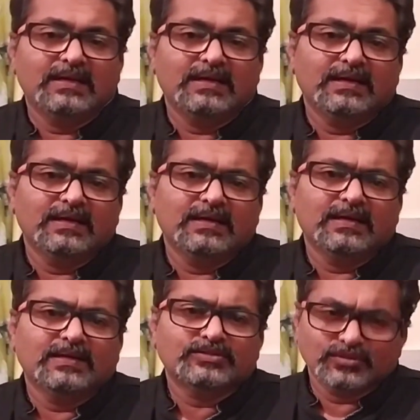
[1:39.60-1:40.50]

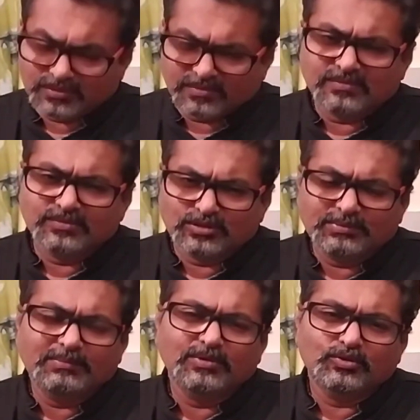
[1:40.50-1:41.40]
Uh, so those
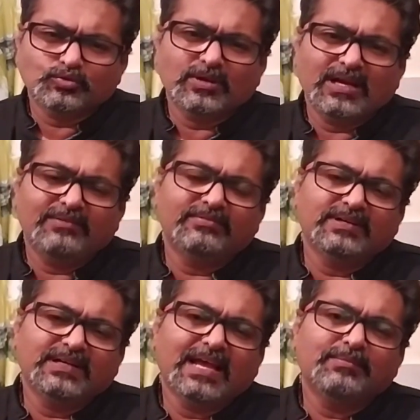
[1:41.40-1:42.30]
people who have
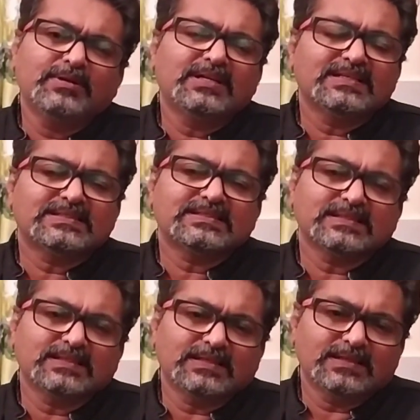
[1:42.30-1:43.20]
uh, diabetes,
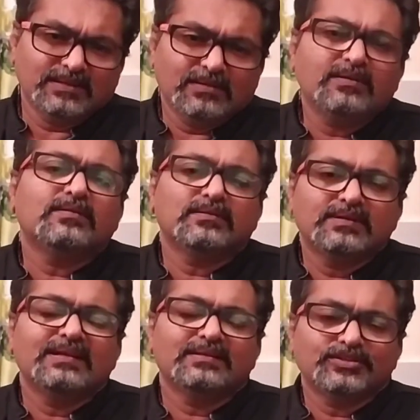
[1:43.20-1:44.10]
you know,
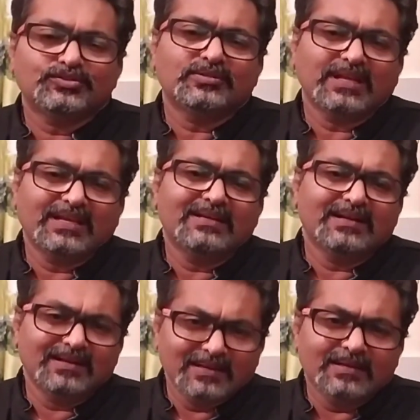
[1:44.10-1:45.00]
they, they should take it
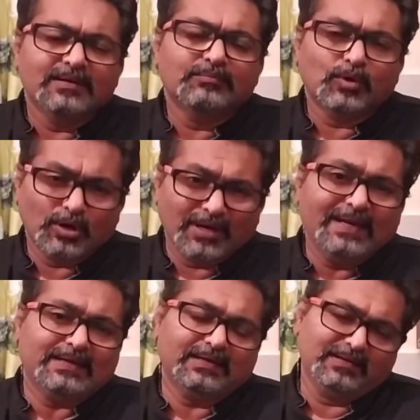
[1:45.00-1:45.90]
in
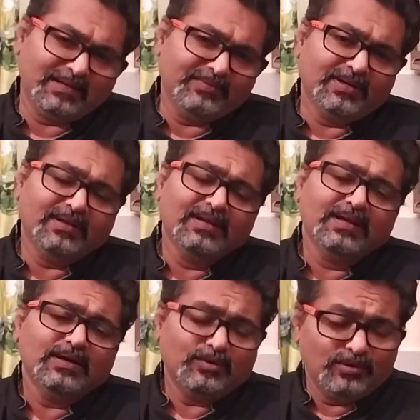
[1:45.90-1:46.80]
moderate level
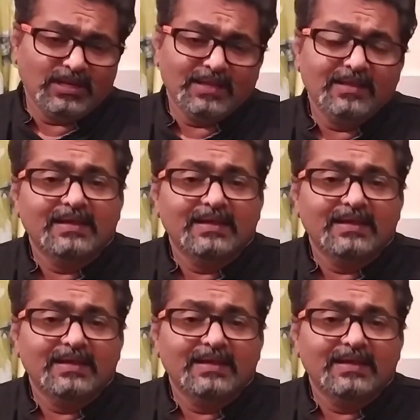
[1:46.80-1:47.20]
only.